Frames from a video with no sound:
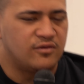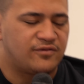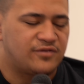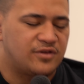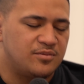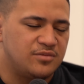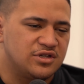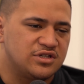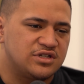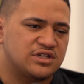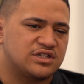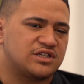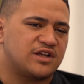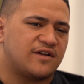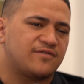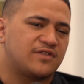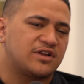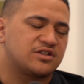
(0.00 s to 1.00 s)
With the music
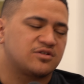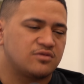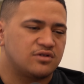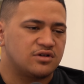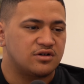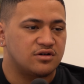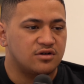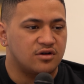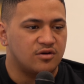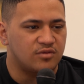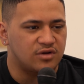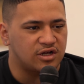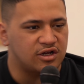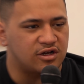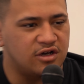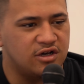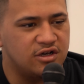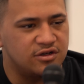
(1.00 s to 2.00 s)
stuff, that's where I want
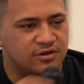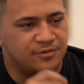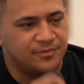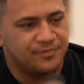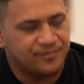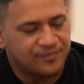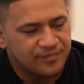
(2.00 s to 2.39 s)
to go.